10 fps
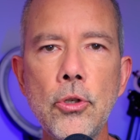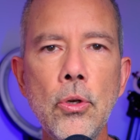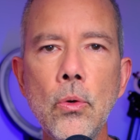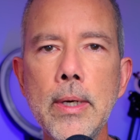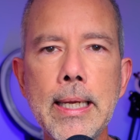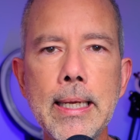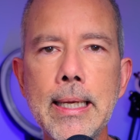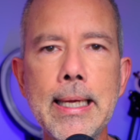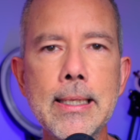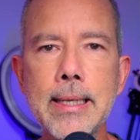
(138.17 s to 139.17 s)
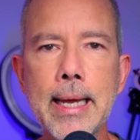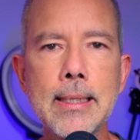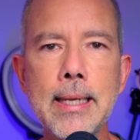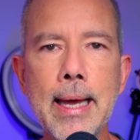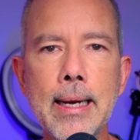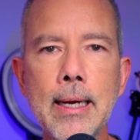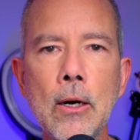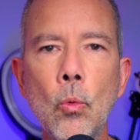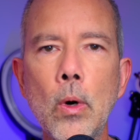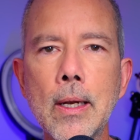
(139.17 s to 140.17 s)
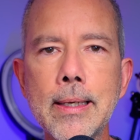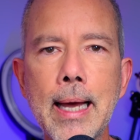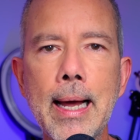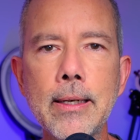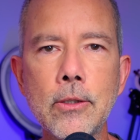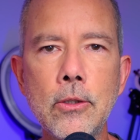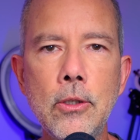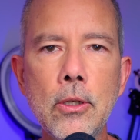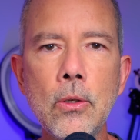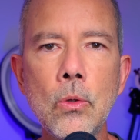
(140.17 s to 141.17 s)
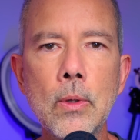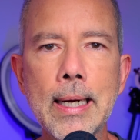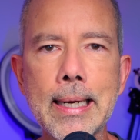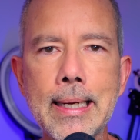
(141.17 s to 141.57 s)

tuning his antenna will not do a